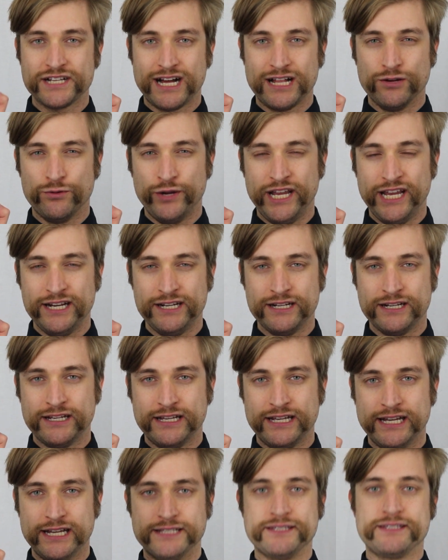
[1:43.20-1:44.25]
Halloween?
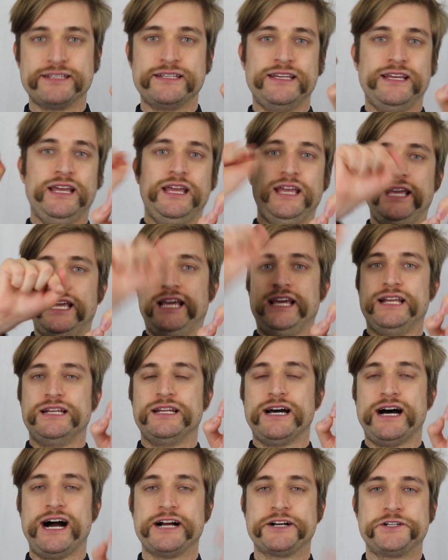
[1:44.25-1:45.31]
It's
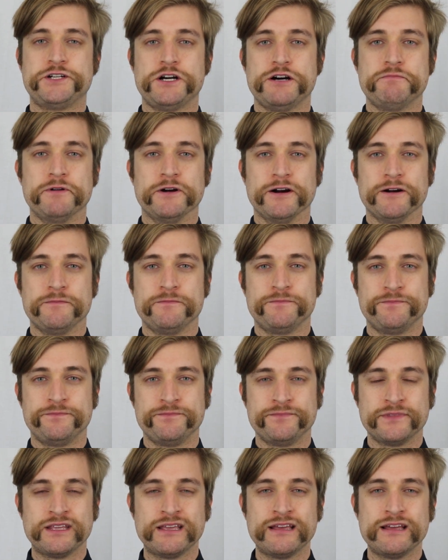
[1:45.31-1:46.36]
in October.
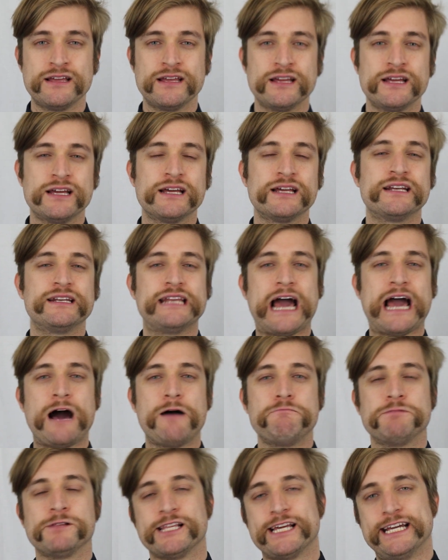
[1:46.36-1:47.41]
Now
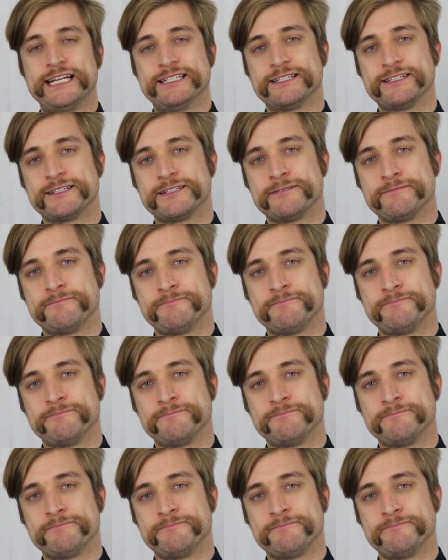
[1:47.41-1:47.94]
place.